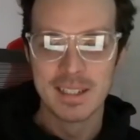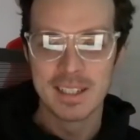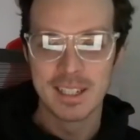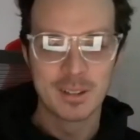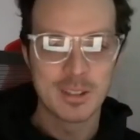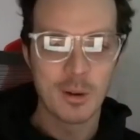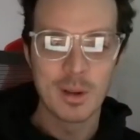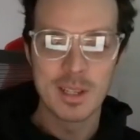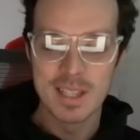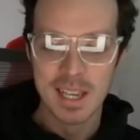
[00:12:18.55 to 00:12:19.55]
It's
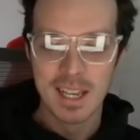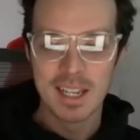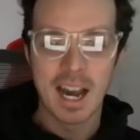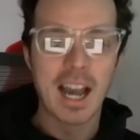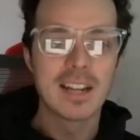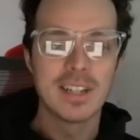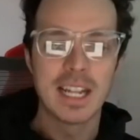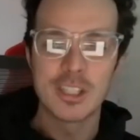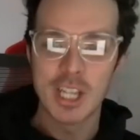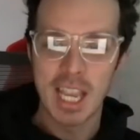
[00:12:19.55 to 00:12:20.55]
always kind of an
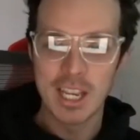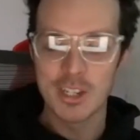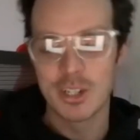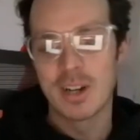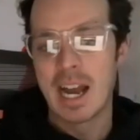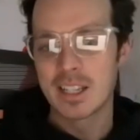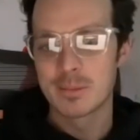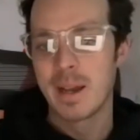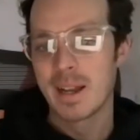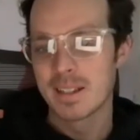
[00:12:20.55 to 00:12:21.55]
educational
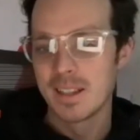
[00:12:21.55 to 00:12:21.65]
aspect